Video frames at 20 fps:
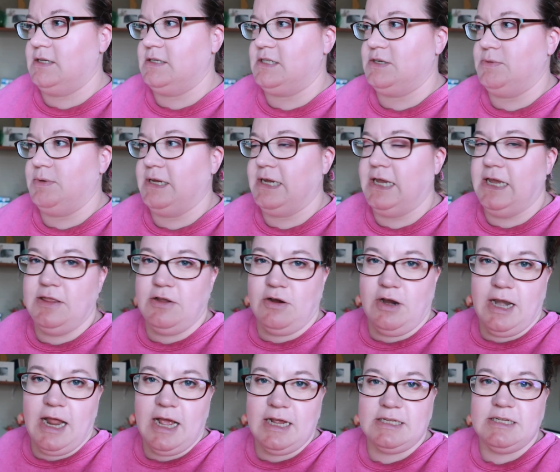is doing either
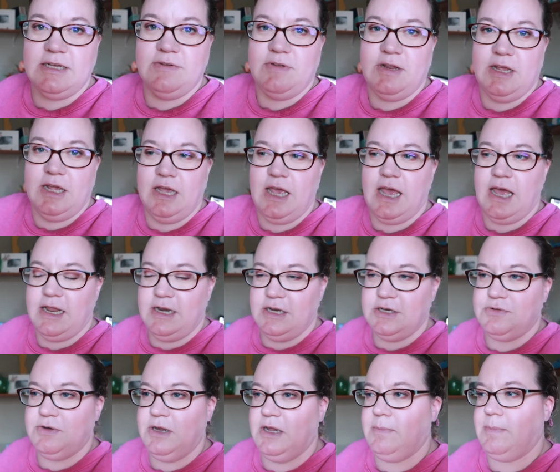an activity and a
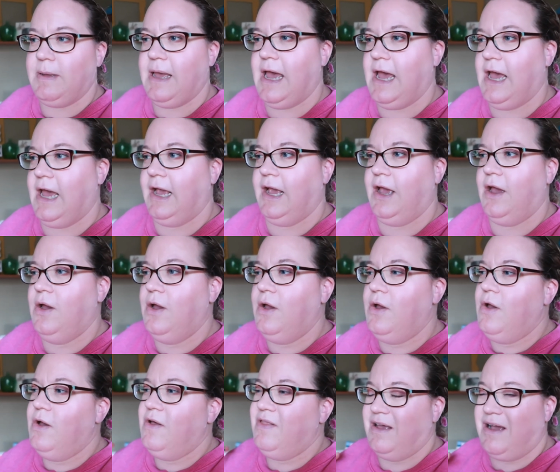treat bag
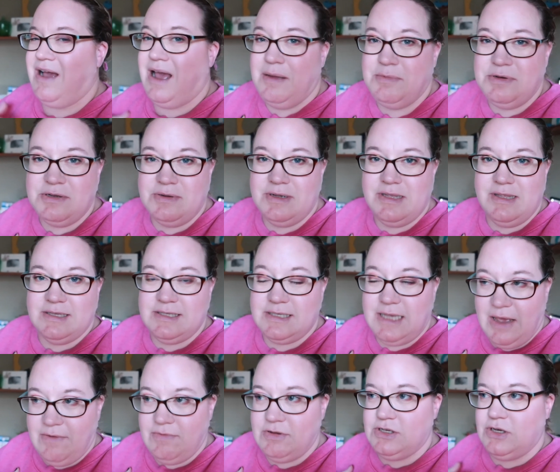like I'm doing the
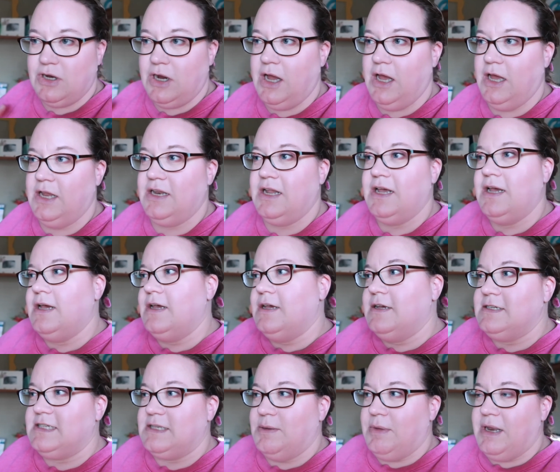scavenger hunt,
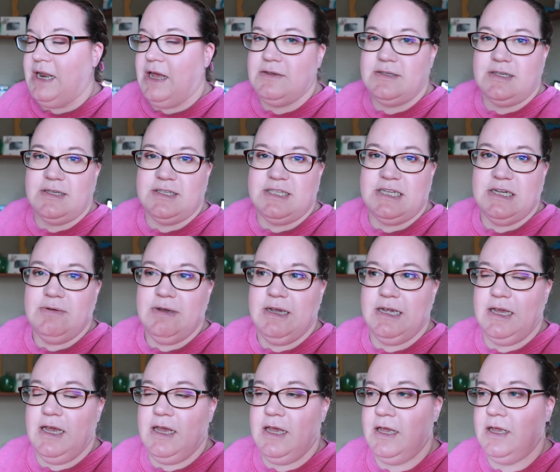someone else is
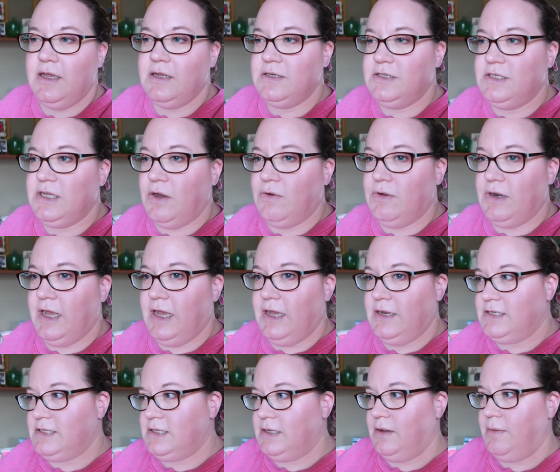doing
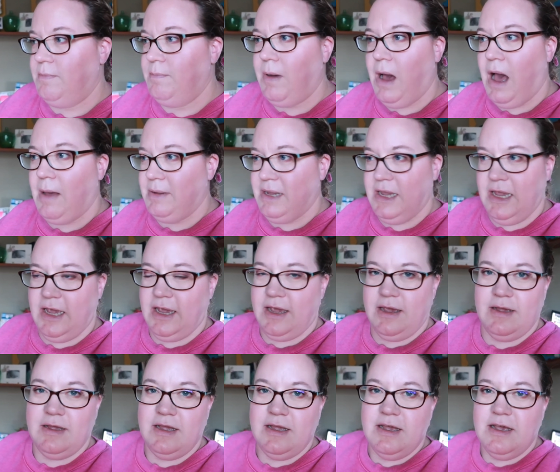donut
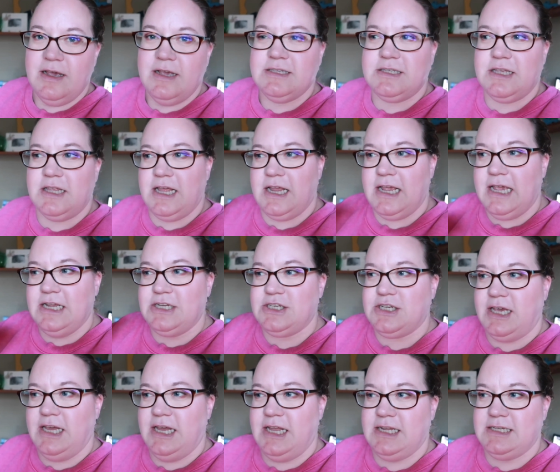bobbing so that each
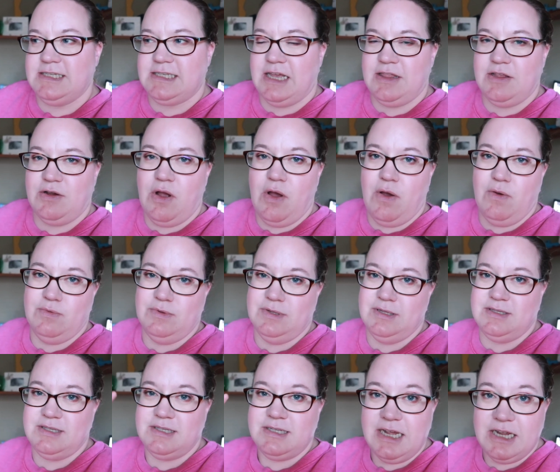kid is at their
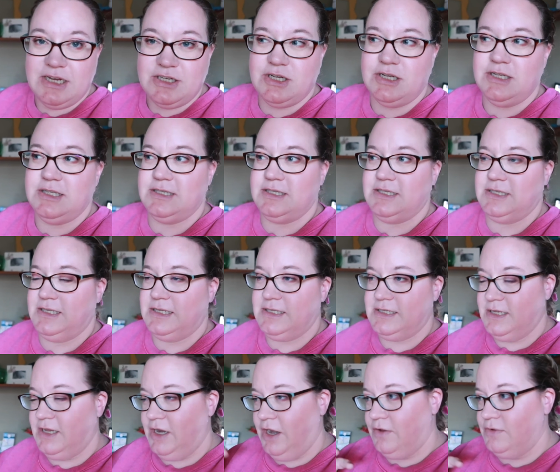own stations,
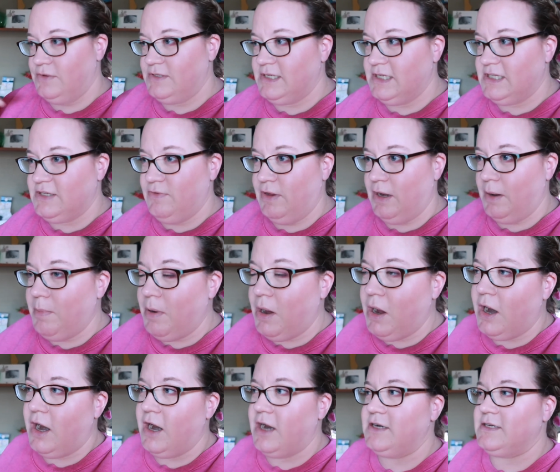you know, six feet
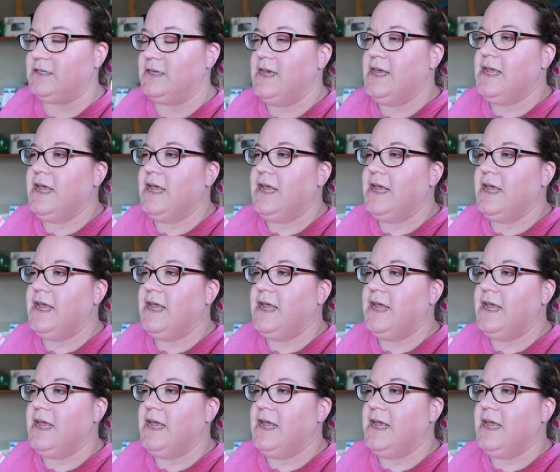apart.